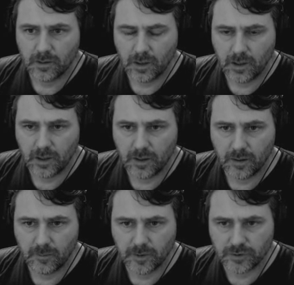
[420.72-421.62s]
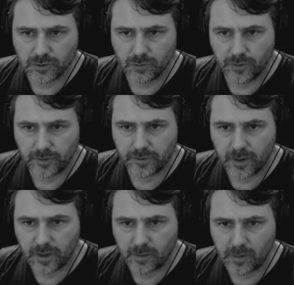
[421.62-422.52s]
a shorter
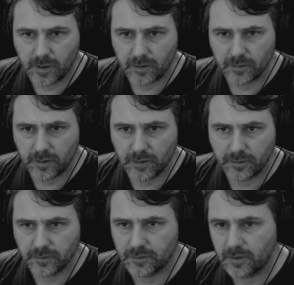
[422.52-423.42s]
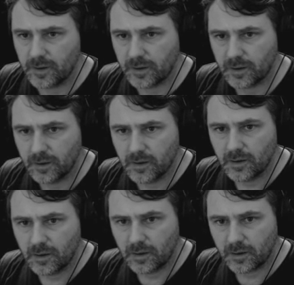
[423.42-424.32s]
tower and just like
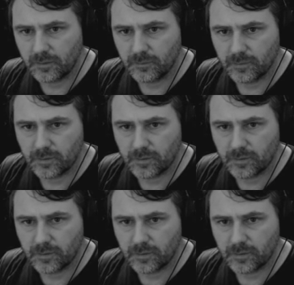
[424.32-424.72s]
I can